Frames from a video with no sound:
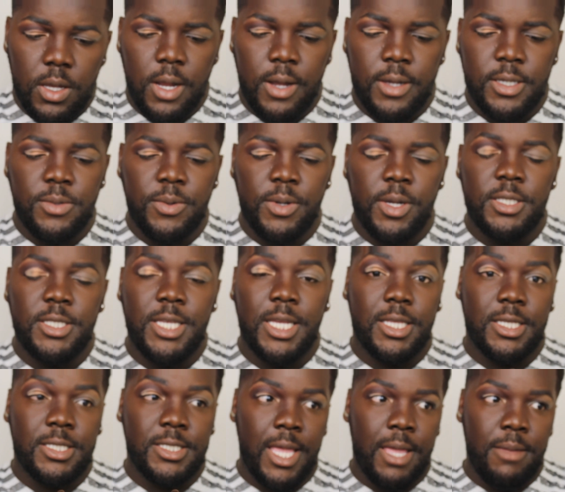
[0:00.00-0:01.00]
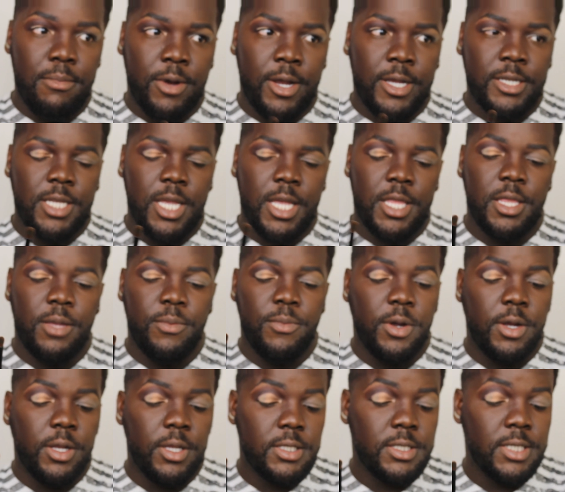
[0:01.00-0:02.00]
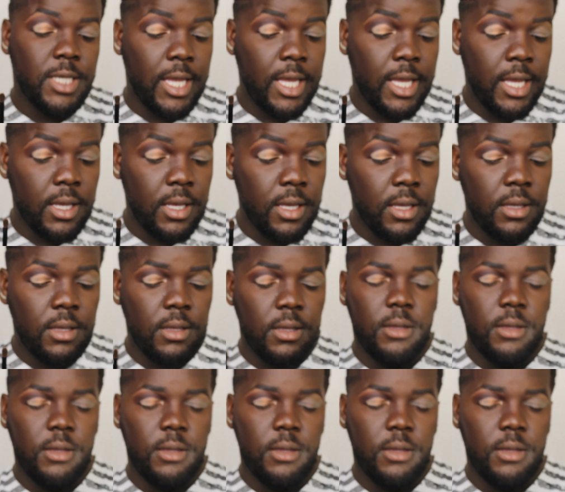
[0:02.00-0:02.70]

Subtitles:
Alright, so we're going to take the same brush and then we're going to take